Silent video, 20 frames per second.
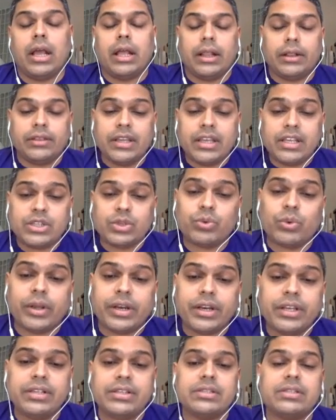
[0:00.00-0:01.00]
These
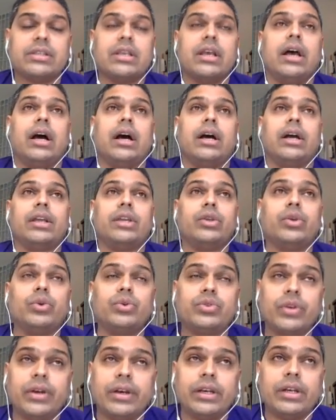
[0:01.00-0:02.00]
queries uh,
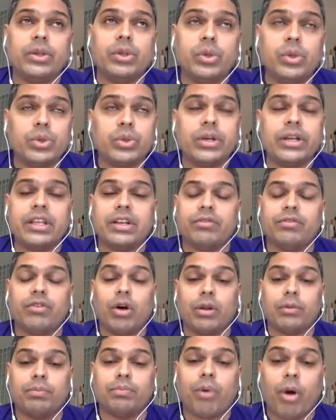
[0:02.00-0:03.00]
usually, usually
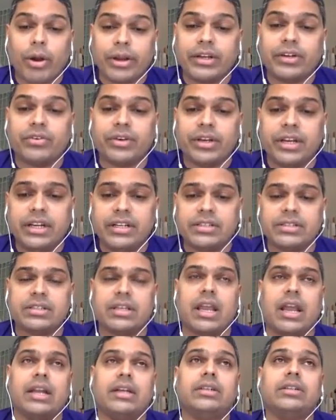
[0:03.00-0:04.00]
involve point reads
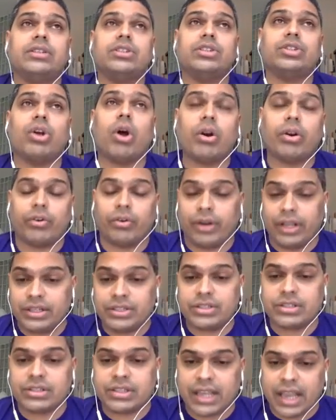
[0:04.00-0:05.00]
and short
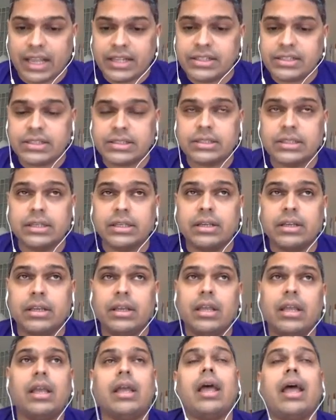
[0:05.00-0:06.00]
range scans
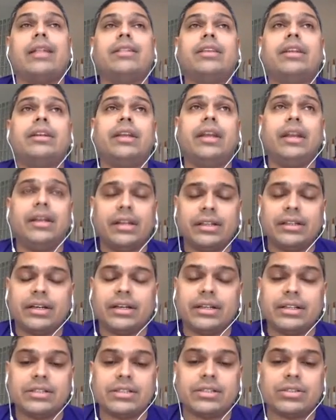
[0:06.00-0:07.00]
and the data
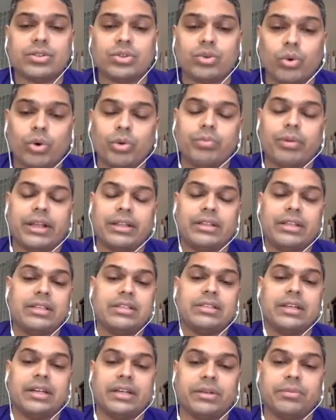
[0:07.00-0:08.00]
that is stored by
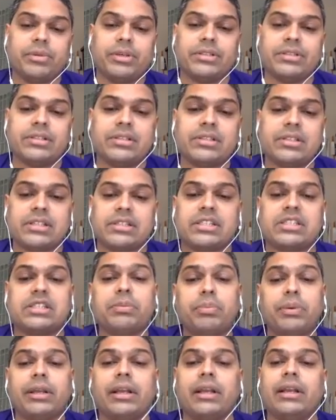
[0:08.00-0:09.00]
these databases is
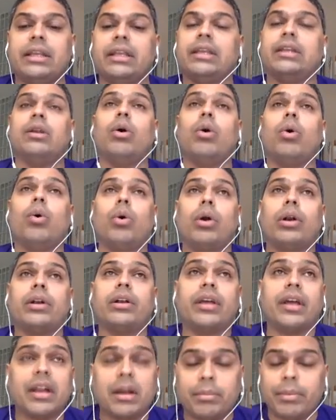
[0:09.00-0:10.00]
typically in
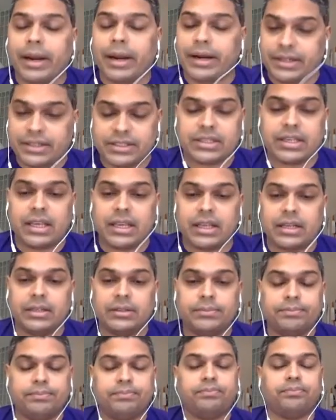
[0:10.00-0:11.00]
terabyte scale,
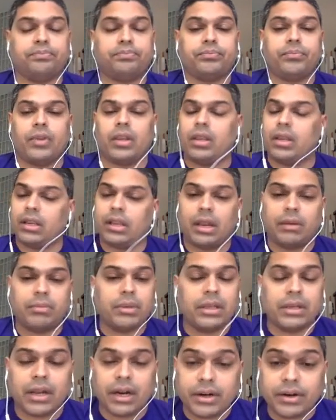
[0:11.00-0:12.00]
can
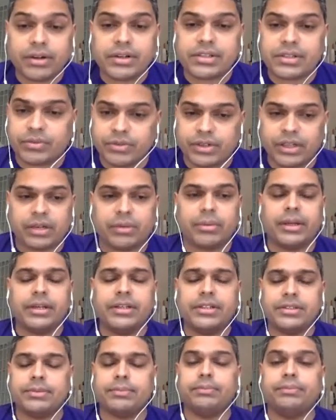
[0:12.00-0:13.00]
be in hundreds of
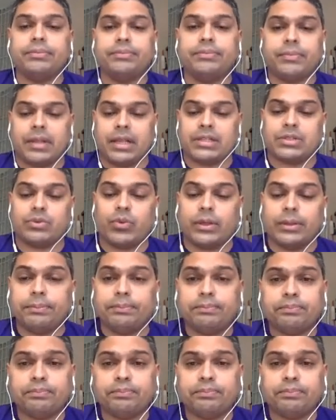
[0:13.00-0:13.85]
terabytes as well.